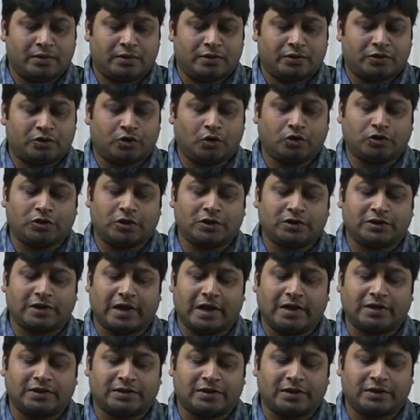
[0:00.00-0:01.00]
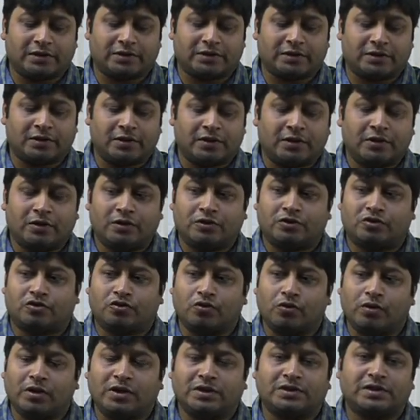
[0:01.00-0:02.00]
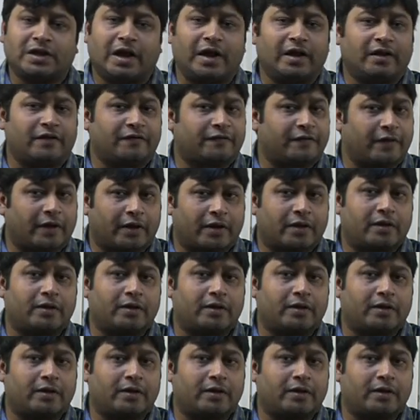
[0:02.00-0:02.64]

social sciences truly scientific,